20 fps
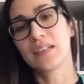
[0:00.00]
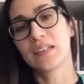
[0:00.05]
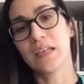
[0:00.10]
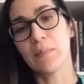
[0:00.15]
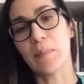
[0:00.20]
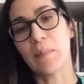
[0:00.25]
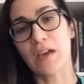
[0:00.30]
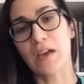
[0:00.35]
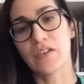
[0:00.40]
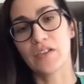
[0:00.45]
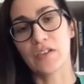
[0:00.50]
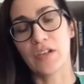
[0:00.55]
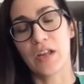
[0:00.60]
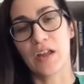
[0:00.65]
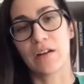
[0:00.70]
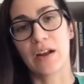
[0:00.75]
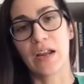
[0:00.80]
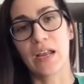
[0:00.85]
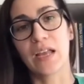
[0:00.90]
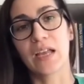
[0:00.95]

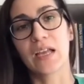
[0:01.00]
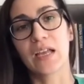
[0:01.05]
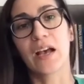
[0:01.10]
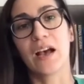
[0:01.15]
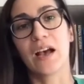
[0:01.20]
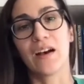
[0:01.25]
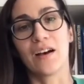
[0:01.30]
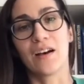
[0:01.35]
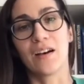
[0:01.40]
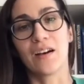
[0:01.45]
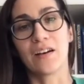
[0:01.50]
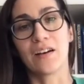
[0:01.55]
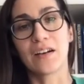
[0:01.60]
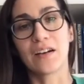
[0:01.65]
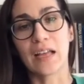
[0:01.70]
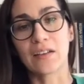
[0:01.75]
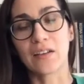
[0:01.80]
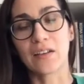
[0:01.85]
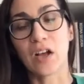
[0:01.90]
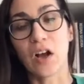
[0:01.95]
imaginary uh,
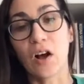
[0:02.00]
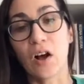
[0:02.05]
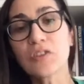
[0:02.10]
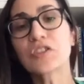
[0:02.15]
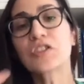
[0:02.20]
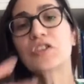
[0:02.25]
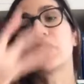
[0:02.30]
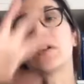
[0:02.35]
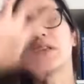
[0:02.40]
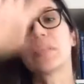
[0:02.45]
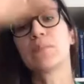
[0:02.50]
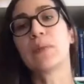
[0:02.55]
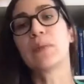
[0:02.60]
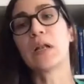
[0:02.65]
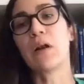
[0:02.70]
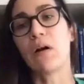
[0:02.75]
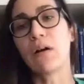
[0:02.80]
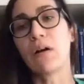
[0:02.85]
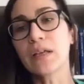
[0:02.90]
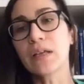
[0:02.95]
and culturally
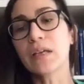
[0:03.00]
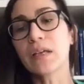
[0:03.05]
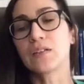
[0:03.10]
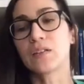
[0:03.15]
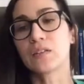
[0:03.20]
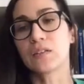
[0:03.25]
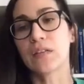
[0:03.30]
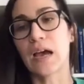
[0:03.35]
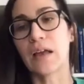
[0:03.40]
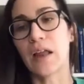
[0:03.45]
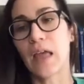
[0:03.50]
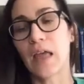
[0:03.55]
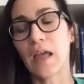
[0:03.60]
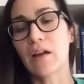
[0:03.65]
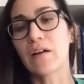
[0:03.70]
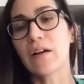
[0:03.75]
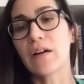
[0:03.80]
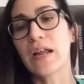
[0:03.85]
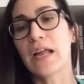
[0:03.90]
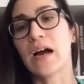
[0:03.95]
belonging to that
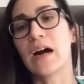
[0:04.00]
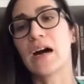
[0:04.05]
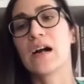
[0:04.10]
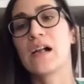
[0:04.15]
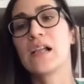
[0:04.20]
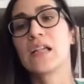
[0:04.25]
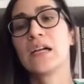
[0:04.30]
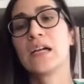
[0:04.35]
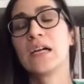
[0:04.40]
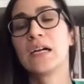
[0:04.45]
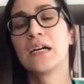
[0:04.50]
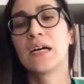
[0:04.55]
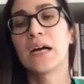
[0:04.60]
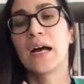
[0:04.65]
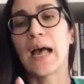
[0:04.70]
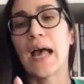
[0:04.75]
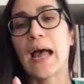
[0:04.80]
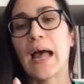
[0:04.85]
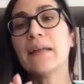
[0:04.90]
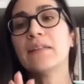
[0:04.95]
area
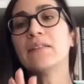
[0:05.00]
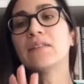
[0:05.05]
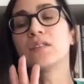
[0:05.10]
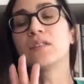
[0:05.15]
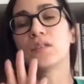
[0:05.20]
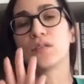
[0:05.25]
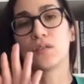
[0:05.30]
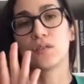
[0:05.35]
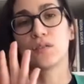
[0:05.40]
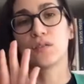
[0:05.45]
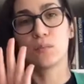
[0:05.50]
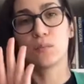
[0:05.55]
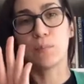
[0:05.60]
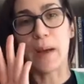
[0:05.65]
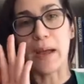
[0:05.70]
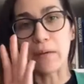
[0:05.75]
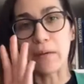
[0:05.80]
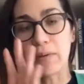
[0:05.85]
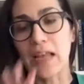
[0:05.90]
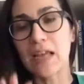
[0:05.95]
and
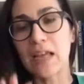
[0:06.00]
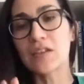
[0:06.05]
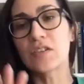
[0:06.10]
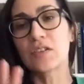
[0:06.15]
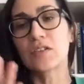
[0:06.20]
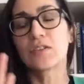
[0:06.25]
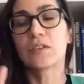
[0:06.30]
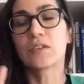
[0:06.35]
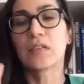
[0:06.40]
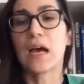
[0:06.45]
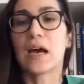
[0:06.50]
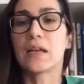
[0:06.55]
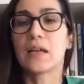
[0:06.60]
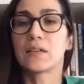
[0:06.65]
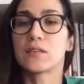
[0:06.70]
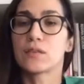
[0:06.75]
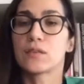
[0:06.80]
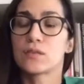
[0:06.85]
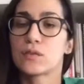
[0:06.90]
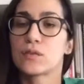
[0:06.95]
by relation to that,
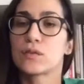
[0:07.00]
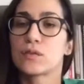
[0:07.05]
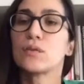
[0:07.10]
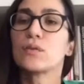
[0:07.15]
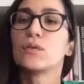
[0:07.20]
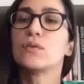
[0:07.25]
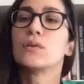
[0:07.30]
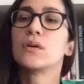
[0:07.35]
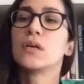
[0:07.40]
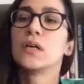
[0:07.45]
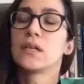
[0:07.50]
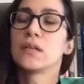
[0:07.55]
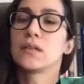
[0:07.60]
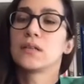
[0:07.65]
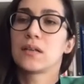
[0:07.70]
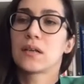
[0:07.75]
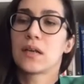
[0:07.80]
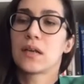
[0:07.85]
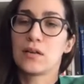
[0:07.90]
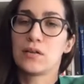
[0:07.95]
to
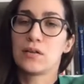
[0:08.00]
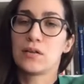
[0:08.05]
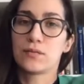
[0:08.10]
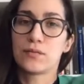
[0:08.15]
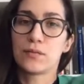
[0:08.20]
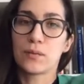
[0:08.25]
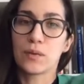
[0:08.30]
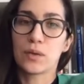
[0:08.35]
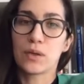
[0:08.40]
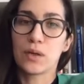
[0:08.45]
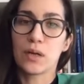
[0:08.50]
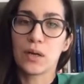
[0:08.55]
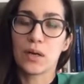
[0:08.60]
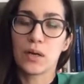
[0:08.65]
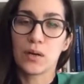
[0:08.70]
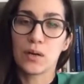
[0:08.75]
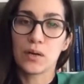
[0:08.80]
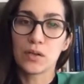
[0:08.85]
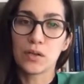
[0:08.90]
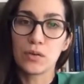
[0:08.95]
the kind of
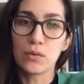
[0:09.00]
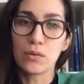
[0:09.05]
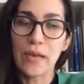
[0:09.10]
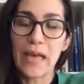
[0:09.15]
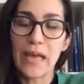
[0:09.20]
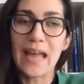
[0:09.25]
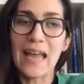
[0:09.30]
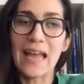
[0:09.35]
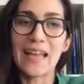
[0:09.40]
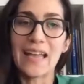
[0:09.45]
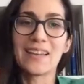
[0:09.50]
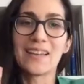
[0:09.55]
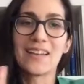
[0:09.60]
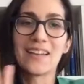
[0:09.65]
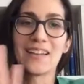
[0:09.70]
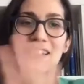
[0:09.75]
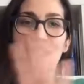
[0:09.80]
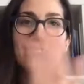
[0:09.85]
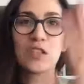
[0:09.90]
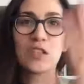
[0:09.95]
uh, UK,
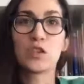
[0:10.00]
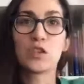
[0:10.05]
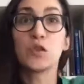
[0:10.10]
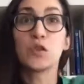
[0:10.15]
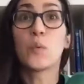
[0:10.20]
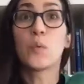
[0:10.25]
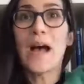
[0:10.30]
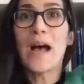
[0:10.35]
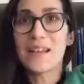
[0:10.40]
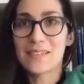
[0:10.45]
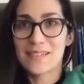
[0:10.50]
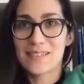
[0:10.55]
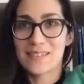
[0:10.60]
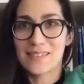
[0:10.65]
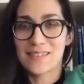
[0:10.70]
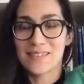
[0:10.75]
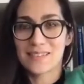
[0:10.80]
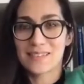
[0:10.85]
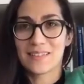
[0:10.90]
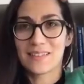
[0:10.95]

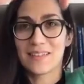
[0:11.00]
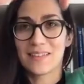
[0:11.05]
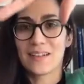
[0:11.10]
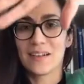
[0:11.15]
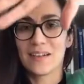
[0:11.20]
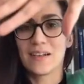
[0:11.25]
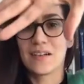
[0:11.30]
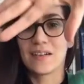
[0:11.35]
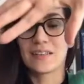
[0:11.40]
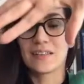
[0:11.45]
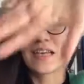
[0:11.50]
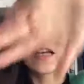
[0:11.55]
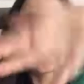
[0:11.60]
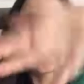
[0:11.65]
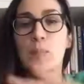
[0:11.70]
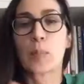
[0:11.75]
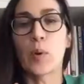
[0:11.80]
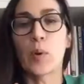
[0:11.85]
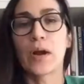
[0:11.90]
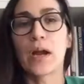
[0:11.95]
US uh,
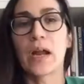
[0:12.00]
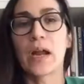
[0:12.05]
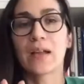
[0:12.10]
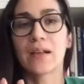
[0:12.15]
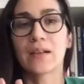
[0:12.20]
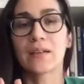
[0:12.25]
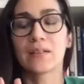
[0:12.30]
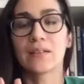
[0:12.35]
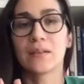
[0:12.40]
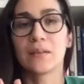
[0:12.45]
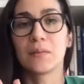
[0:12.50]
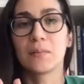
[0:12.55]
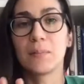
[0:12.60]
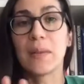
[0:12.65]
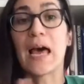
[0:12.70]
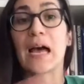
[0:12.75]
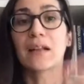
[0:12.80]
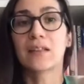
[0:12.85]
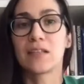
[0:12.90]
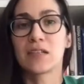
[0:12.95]
diasporic,
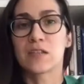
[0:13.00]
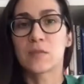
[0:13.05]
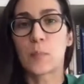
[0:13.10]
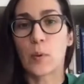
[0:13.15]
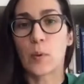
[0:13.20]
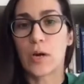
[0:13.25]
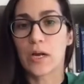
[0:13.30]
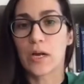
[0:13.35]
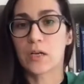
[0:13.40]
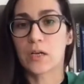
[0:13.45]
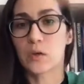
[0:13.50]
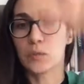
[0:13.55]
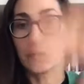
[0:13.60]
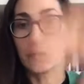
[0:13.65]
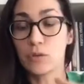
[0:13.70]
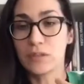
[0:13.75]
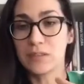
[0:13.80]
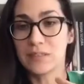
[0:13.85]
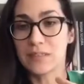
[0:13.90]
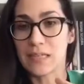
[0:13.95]
Black diasporic
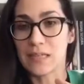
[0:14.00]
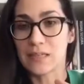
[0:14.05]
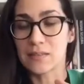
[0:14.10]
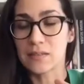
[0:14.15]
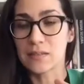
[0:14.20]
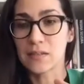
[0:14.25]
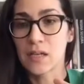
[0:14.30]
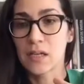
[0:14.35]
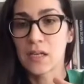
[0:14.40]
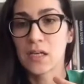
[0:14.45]
communities.